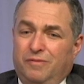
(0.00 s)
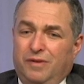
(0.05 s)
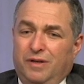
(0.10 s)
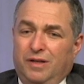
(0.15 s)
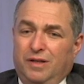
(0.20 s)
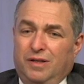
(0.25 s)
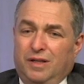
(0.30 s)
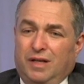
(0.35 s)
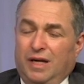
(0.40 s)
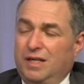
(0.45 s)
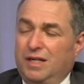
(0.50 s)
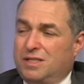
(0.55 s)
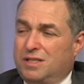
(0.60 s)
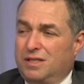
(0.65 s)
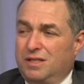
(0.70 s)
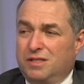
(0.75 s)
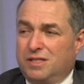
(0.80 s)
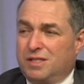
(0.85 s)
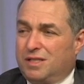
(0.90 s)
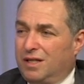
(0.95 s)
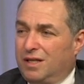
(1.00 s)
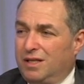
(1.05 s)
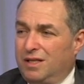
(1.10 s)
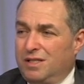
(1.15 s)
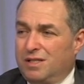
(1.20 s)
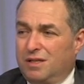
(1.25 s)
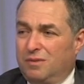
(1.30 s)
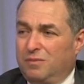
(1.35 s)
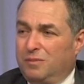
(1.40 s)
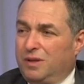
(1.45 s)
engaged in
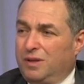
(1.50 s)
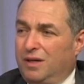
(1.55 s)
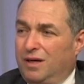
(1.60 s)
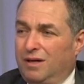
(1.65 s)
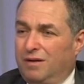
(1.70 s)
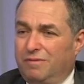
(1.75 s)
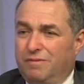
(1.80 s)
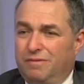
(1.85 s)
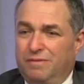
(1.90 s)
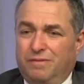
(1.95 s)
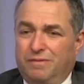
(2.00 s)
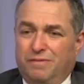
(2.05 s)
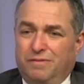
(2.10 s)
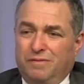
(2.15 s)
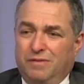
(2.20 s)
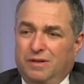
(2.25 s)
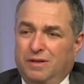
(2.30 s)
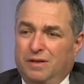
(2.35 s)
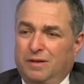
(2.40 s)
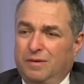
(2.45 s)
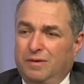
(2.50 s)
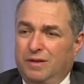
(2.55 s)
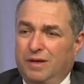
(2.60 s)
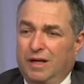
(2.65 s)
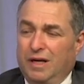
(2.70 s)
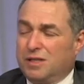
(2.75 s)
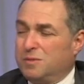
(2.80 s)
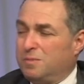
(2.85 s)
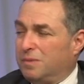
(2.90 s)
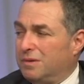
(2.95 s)
studies, and we have
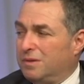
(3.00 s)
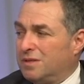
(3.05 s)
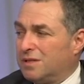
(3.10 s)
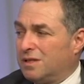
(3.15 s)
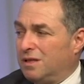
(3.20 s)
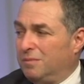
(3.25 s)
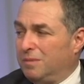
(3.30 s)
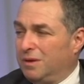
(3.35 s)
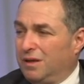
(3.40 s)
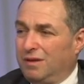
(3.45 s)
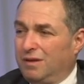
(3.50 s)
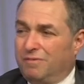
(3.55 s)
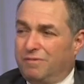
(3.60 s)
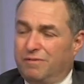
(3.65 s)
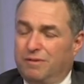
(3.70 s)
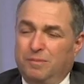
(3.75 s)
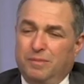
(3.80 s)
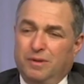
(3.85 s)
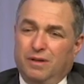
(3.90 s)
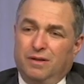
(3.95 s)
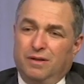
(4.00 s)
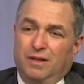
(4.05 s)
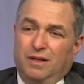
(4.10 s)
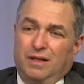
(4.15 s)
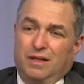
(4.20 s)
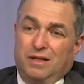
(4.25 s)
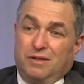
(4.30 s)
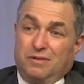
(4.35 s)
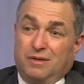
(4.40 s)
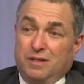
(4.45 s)
experts coming in from the
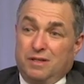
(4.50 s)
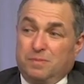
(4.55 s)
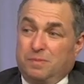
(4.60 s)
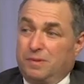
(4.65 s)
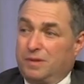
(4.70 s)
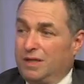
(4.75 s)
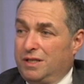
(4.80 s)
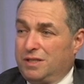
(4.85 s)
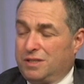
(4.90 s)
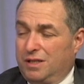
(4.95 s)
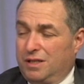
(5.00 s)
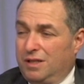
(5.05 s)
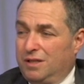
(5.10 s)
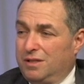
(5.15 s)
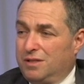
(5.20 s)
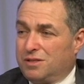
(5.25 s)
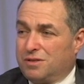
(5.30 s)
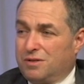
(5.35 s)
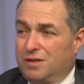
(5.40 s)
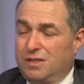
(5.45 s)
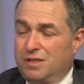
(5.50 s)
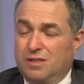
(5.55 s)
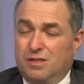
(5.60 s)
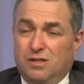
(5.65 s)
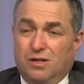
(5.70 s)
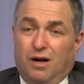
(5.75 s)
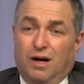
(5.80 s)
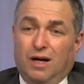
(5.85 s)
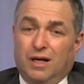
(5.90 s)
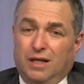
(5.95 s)
transportation industries
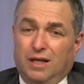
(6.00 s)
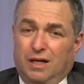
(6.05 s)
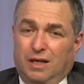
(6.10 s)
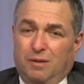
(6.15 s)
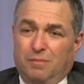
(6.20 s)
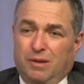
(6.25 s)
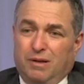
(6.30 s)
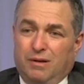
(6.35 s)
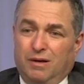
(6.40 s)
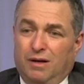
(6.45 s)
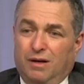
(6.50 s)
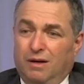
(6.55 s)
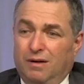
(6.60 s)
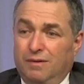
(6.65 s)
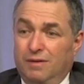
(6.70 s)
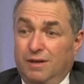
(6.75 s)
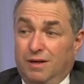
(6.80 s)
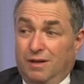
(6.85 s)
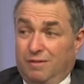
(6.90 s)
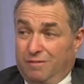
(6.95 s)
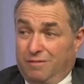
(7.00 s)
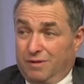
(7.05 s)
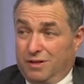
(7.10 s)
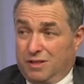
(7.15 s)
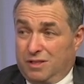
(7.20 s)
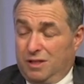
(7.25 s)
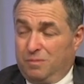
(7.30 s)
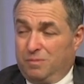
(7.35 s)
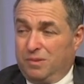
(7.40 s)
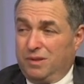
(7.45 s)
talking about how, for
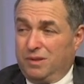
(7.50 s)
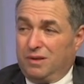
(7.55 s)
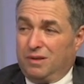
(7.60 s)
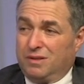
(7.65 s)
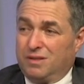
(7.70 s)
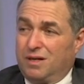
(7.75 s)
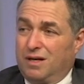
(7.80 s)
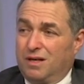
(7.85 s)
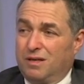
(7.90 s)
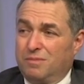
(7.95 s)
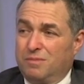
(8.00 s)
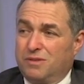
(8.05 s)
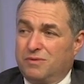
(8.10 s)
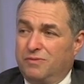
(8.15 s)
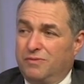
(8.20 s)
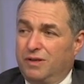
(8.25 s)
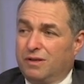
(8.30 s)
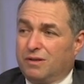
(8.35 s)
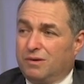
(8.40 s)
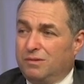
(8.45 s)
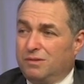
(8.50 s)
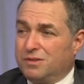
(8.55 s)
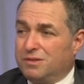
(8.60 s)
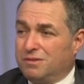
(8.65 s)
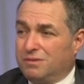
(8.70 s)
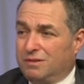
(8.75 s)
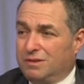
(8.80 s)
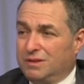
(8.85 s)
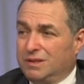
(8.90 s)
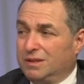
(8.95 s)
example, the autonomous vehicles
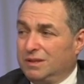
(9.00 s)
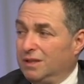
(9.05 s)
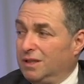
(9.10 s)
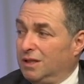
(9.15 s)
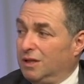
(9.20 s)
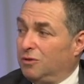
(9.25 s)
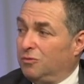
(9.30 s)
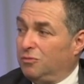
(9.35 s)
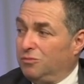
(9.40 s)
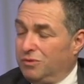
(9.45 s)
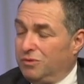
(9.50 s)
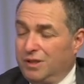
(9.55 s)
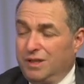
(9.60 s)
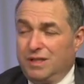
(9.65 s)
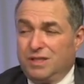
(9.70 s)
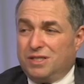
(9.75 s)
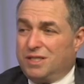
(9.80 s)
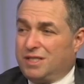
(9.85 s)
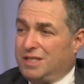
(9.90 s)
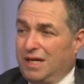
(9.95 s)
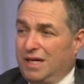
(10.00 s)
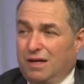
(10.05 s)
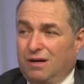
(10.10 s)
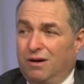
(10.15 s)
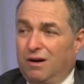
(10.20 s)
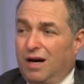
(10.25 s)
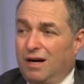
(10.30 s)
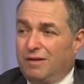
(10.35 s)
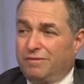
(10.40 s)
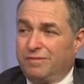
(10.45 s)
are going to really just take
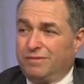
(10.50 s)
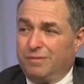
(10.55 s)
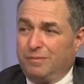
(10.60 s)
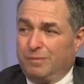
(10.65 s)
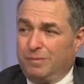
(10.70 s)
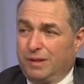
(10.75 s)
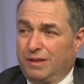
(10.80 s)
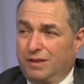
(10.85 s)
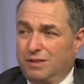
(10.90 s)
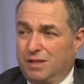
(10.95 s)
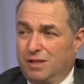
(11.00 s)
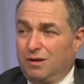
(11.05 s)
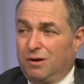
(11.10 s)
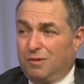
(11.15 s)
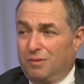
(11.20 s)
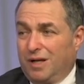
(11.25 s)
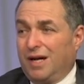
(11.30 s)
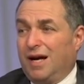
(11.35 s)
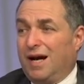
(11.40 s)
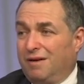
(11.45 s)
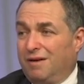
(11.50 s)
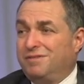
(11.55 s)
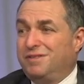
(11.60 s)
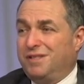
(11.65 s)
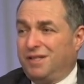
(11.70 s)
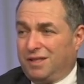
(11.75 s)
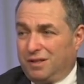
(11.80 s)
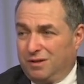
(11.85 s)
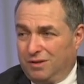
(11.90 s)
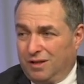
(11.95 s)
off, because they already have
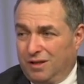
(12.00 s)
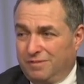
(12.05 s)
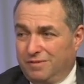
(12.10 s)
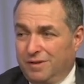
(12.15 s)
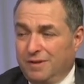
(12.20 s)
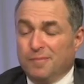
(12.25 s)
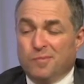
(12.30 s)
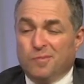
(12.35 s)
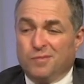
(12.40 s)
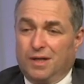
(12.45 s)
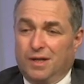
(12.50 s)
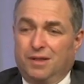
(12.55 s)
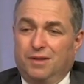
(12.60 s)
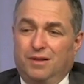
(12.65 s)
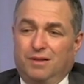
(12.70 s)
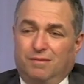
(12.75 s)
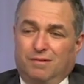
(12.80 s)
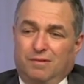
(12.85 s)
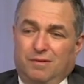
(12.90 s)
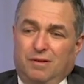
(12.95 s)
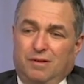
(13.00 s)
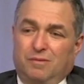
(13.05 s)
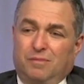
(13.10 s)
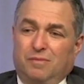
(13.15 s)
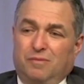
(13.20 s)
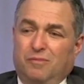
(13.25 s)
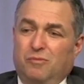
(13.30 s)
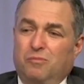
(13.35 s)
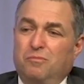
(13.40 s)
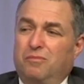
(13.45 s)
taken off, and the
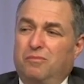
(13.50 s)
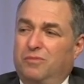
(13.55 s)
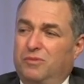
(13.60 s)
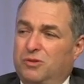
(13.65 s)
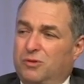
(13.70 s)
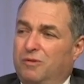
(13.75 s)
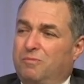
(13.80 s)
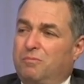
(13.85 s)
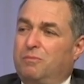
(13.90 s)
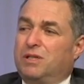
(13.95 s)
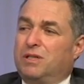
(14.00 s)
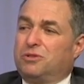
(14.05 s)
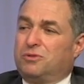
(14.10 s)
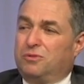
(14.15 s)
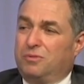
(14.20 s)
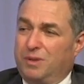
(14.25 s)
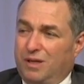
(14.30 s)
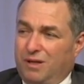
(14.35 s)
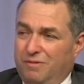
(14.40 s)
sort of mushrooming